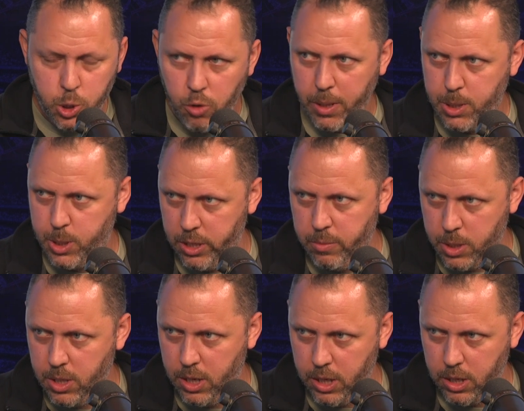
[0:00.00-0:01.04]
best teams in
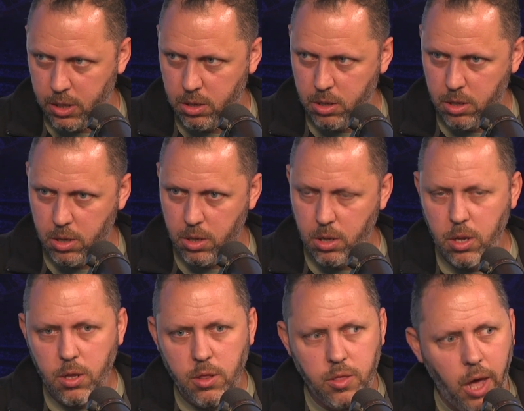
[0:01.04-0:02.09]
the league,
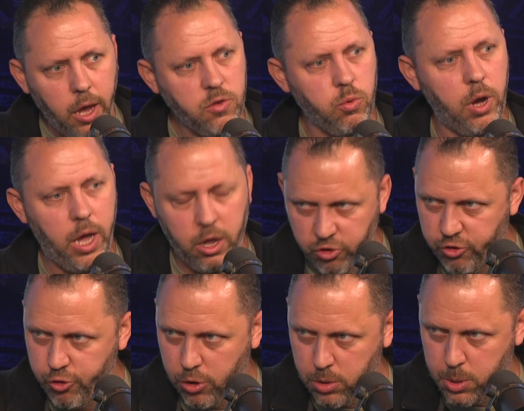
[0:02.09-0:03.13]
that is what Ange is
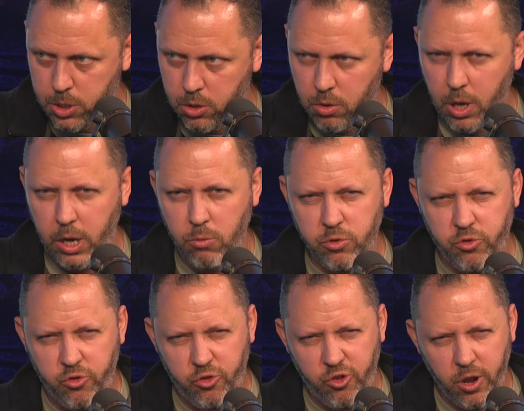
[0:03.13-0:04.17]
trying to do. And it was
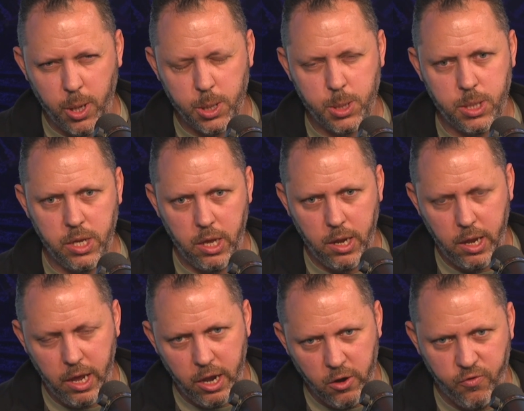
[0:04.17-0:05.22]
just
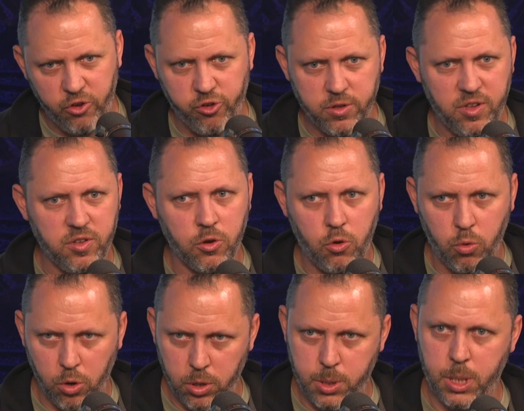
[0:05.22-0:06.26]
inefficiencies and
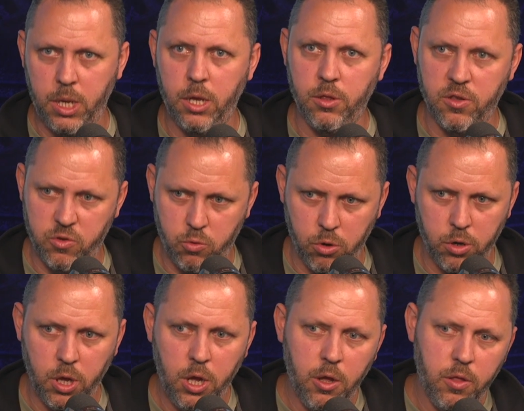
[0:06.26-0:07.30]
quality in the squad
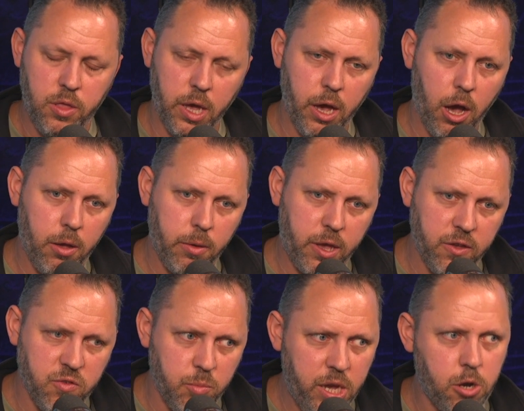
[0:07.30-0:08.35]
that gives
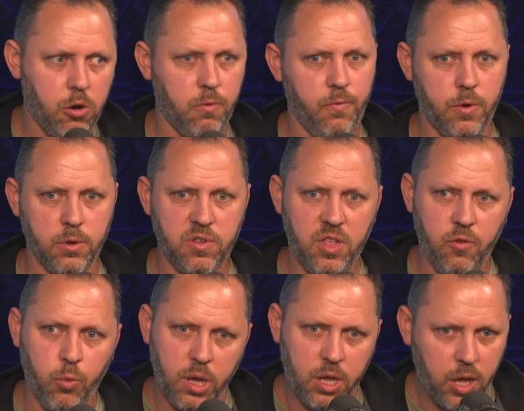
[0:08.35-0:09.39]
me confidence that if
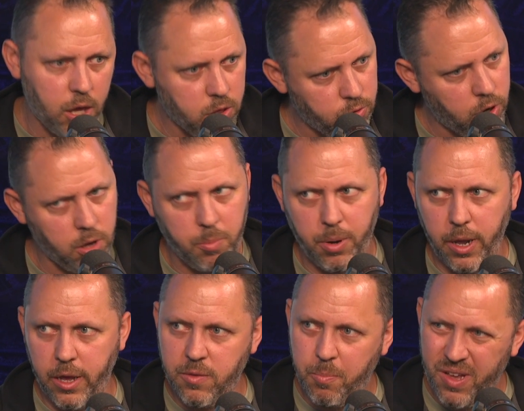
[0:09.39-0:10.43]
we get the right
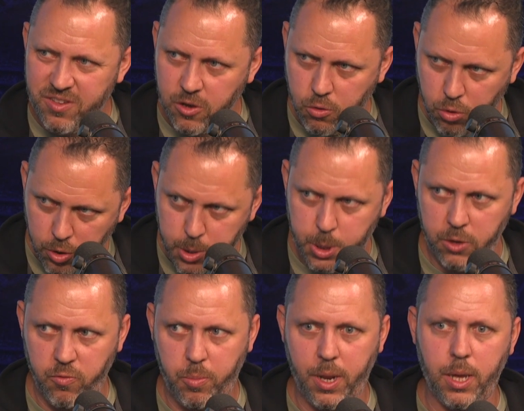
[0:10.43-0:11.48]
players, better quality
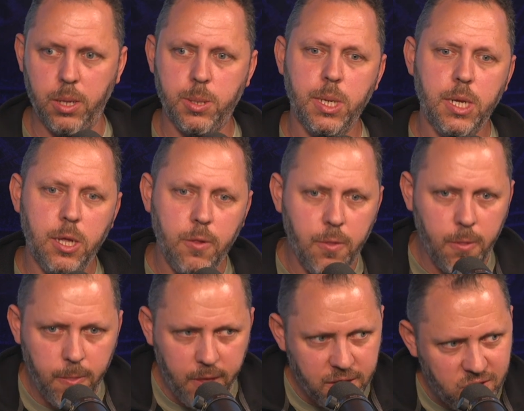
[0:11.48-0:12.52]
of players,
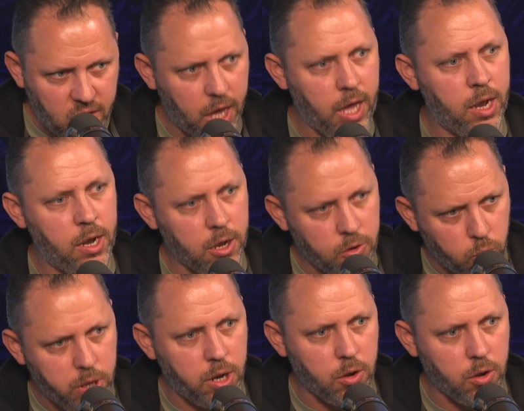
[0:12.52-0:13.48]
this can and will